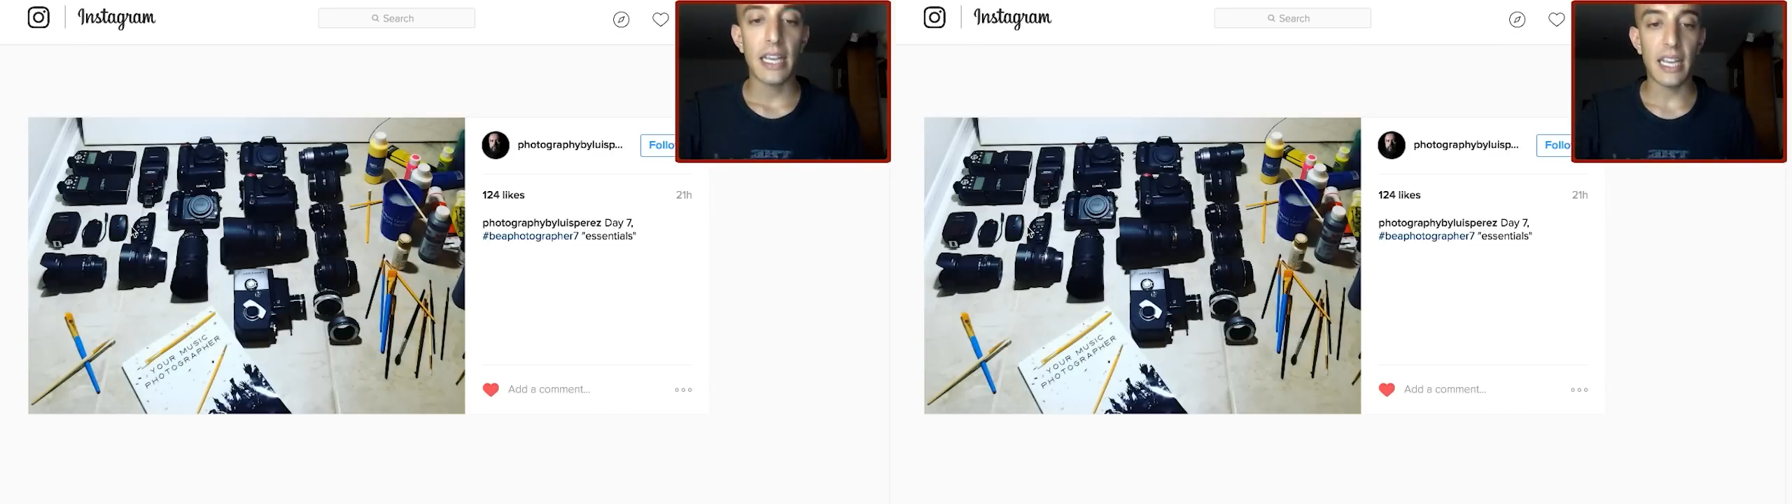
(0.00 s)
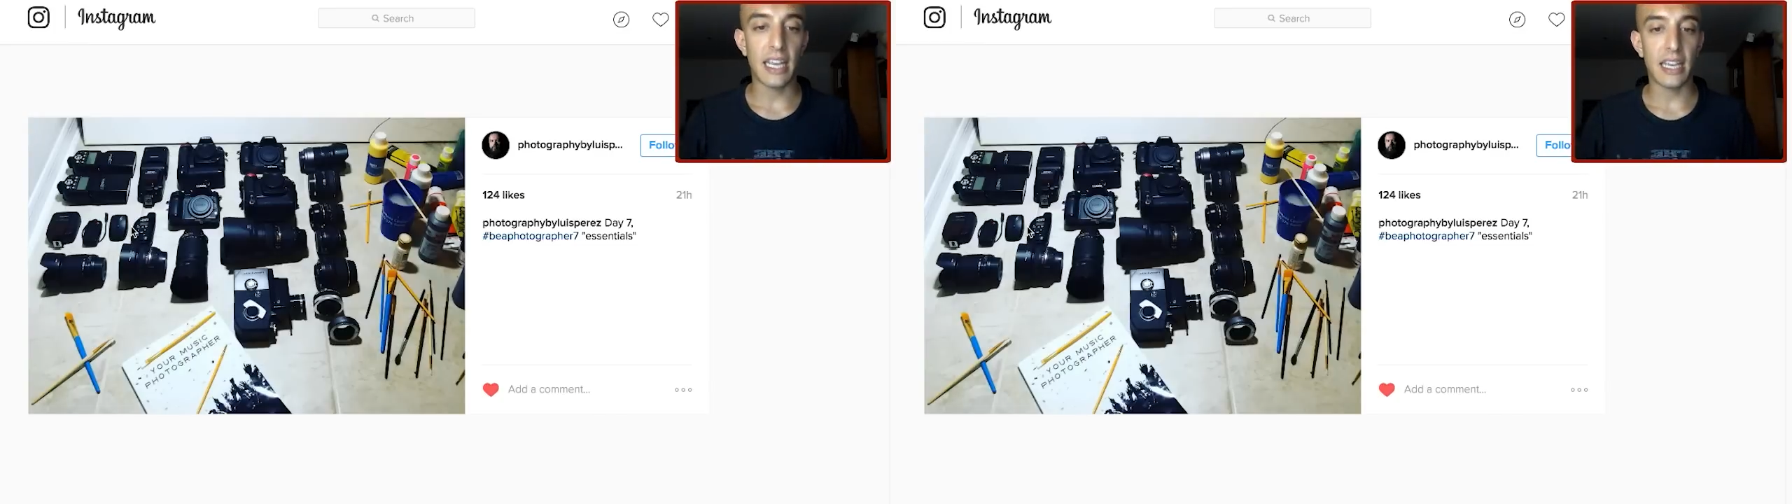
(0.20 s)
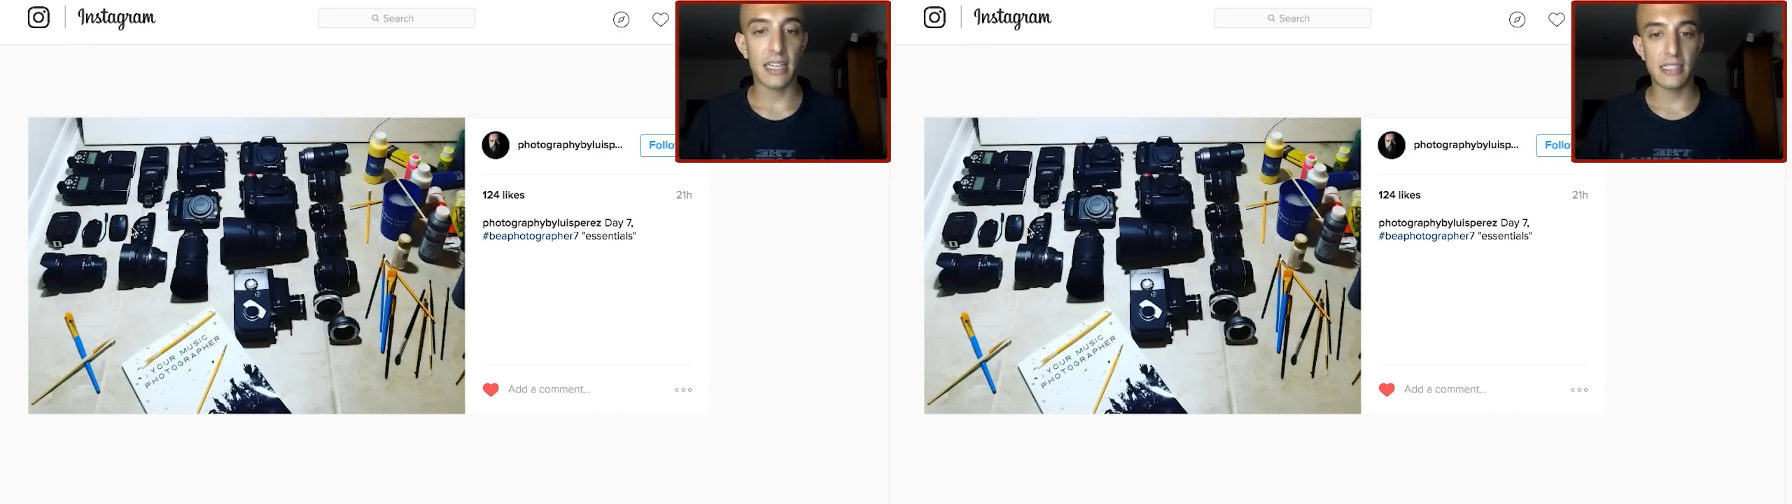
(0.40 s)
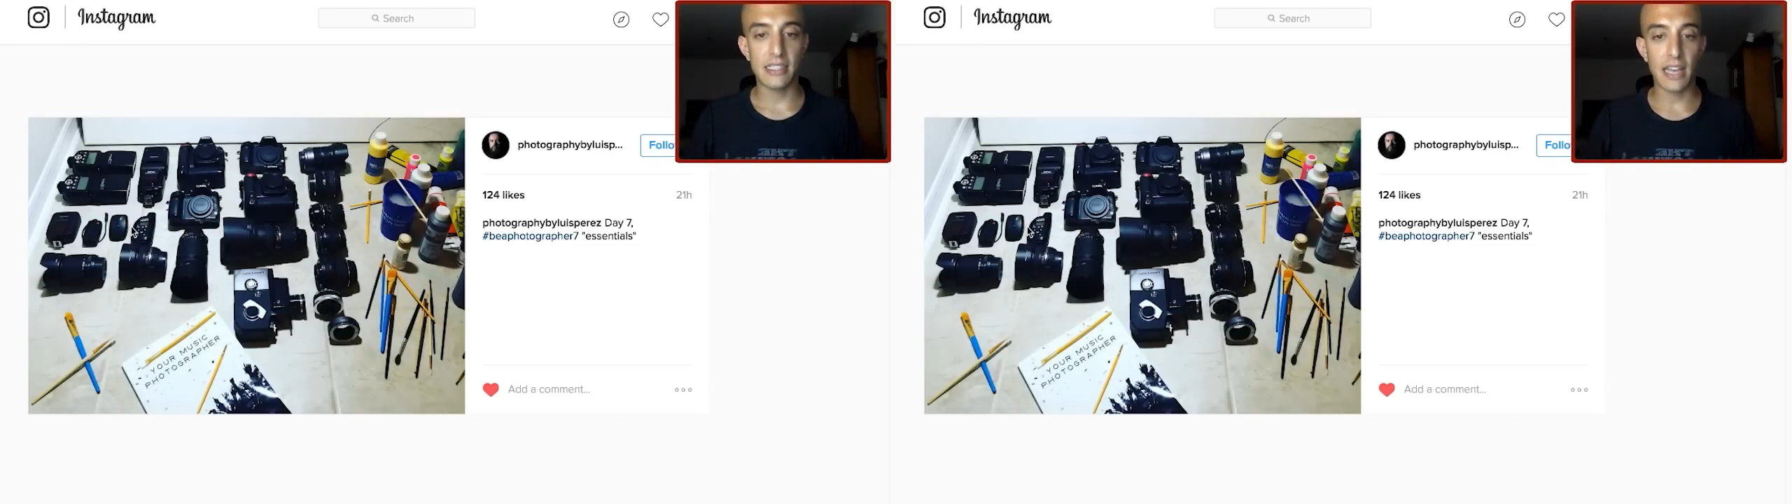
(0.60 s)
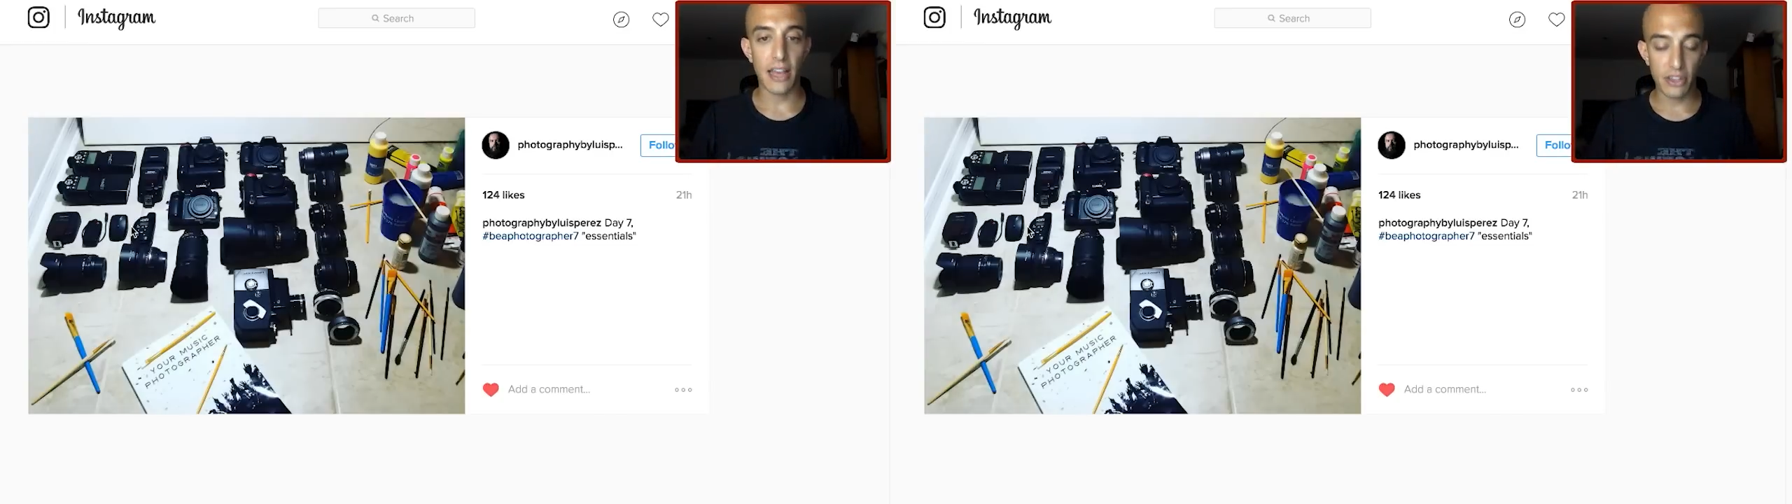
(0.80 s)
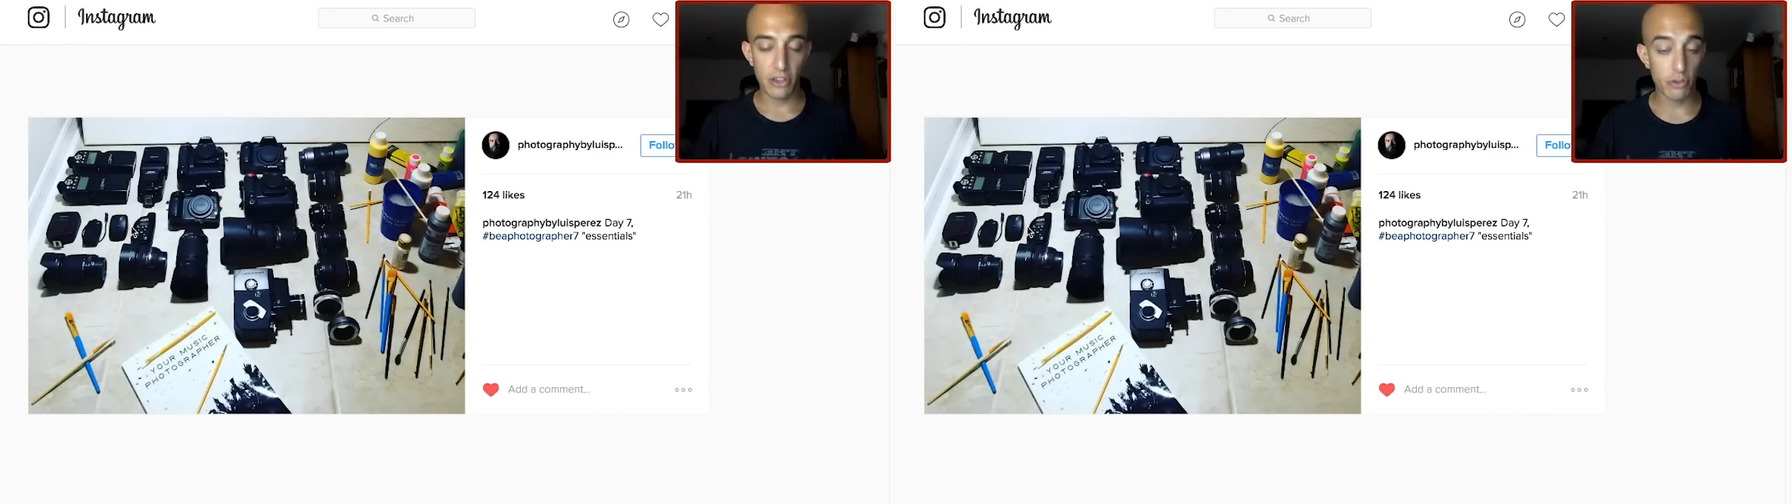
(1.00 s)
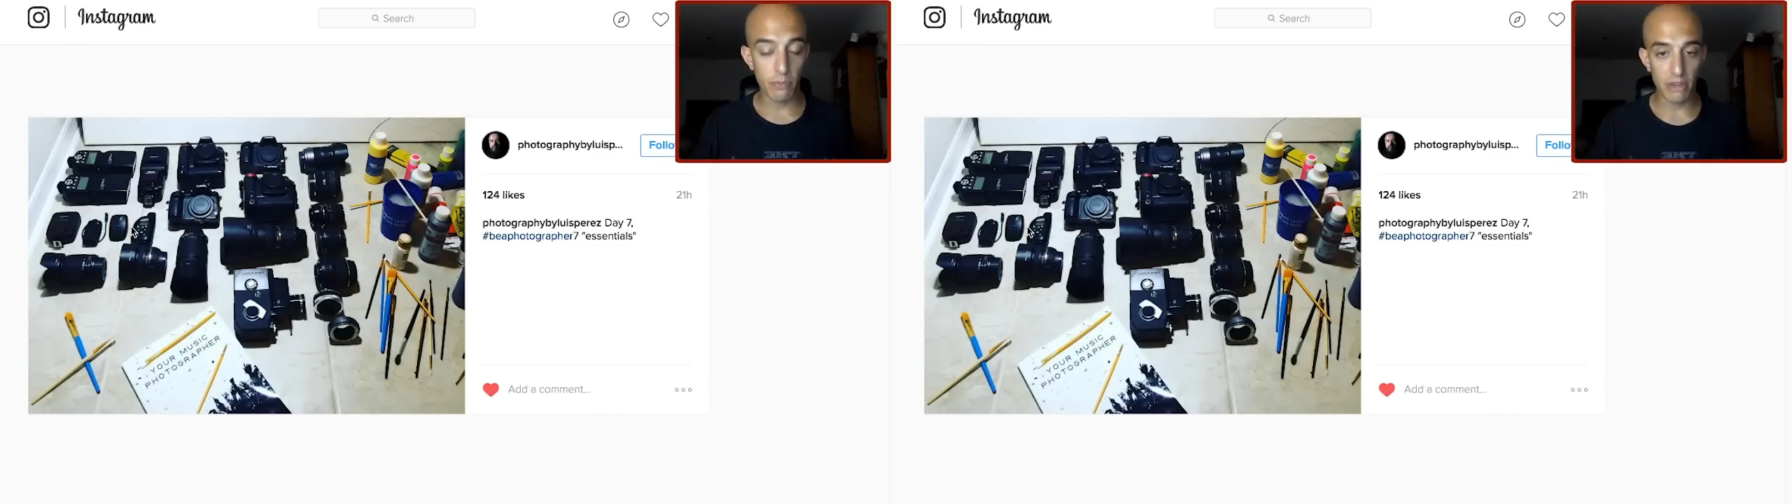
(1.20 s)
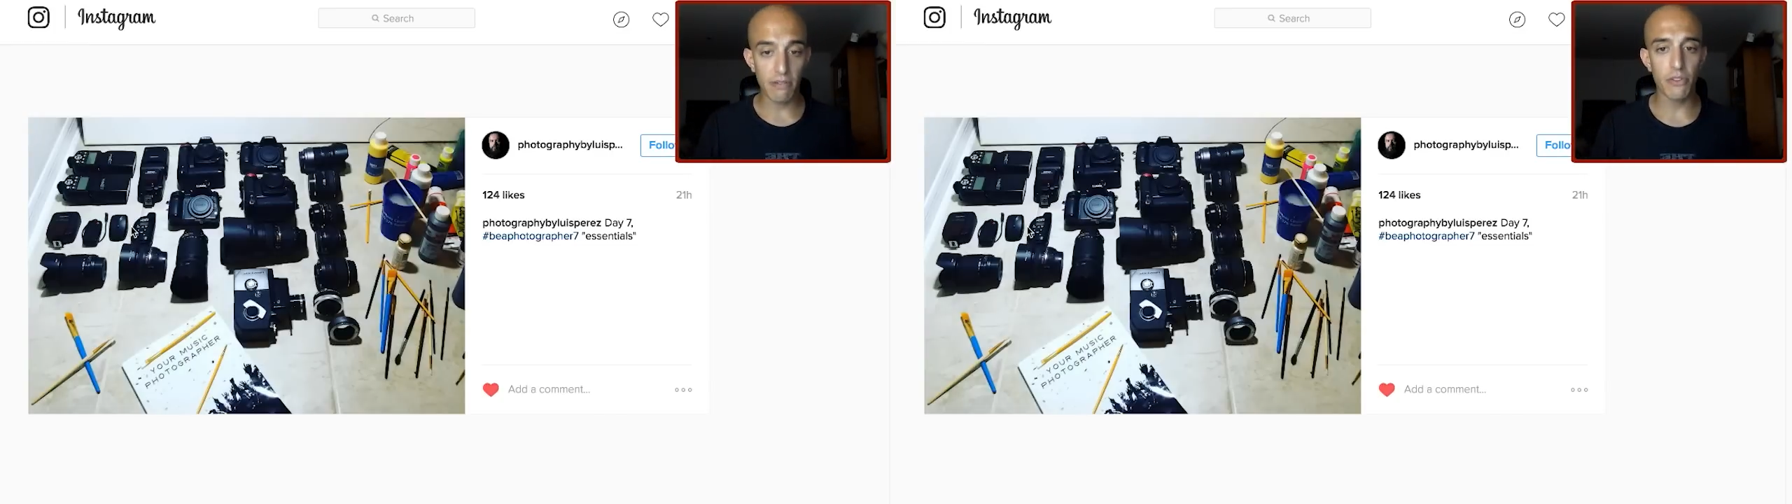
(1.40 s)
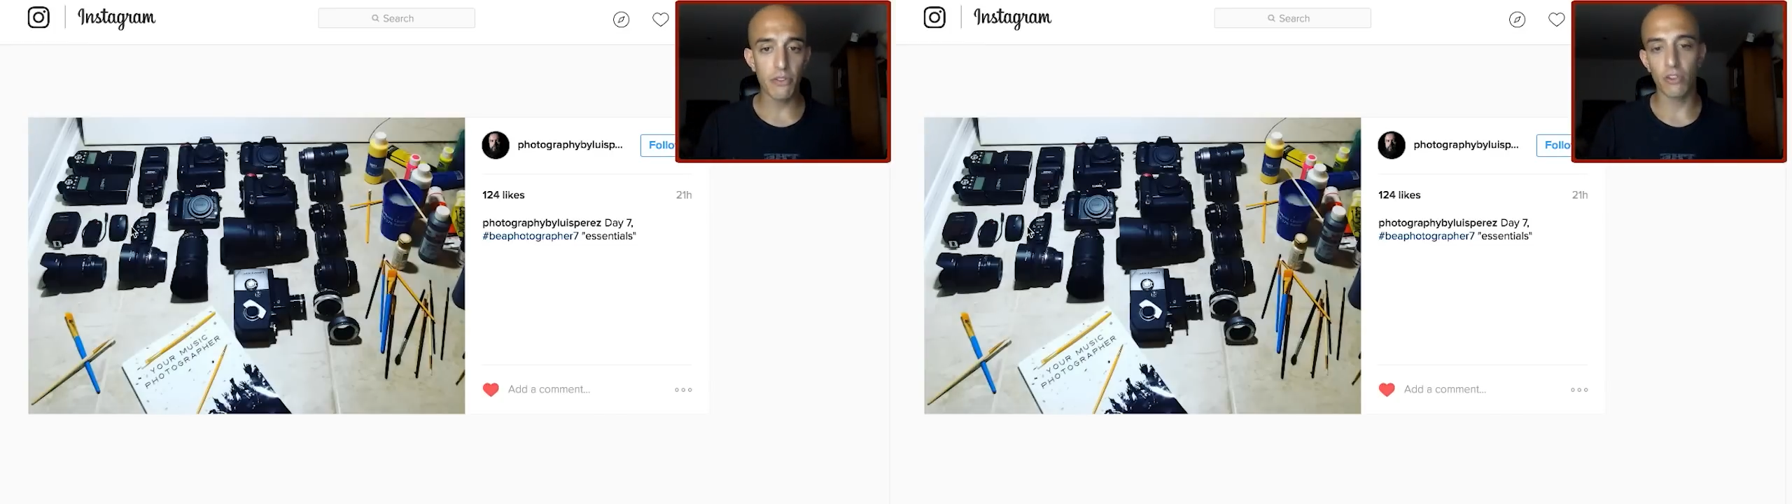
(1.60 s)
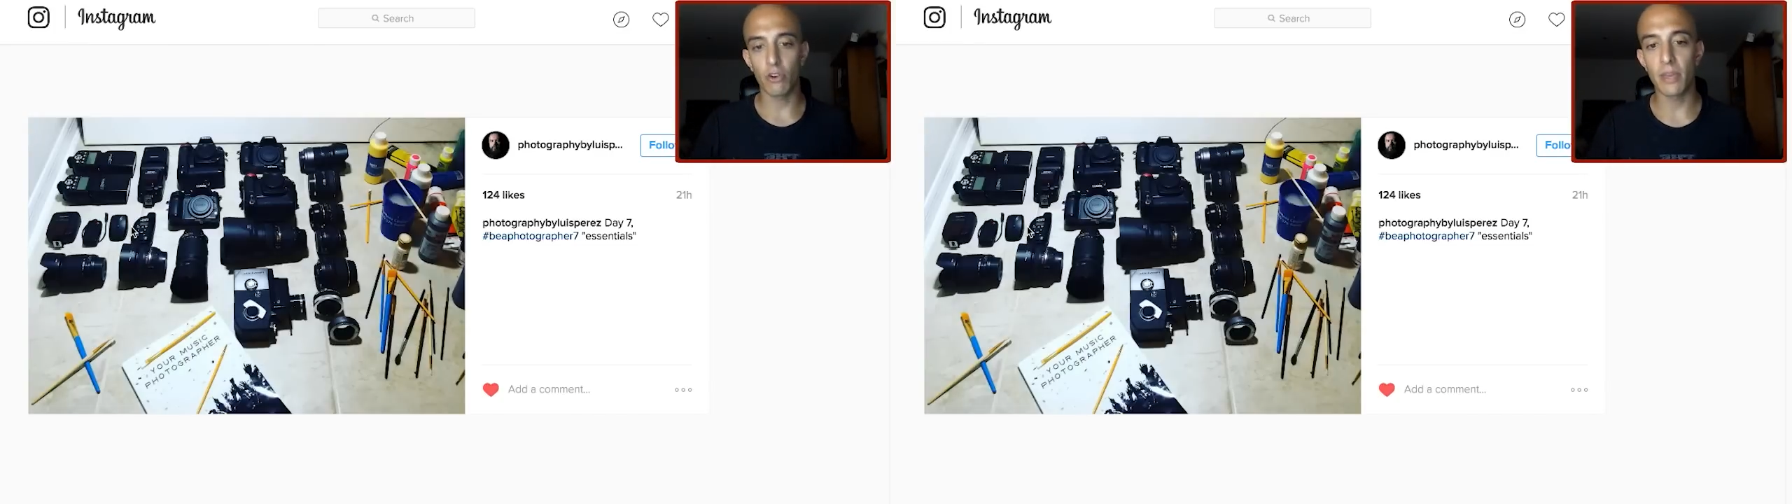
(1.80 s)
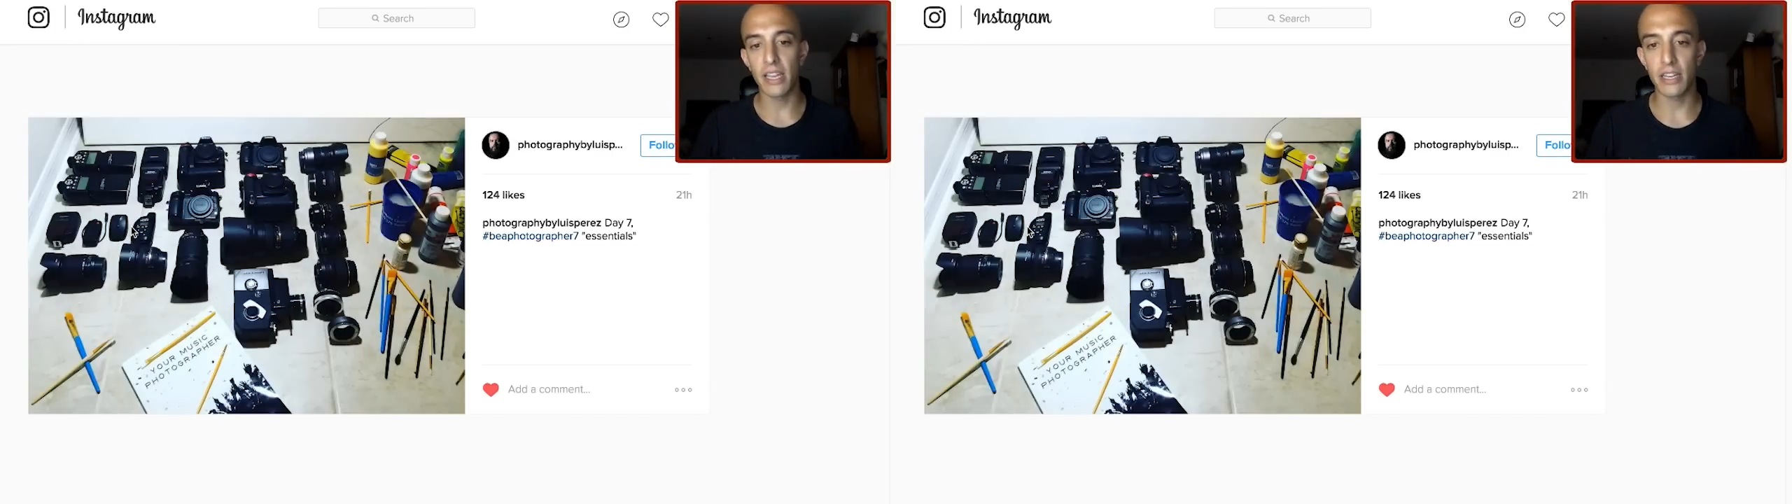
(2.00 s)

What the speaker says: and I think you should play around with it a little bit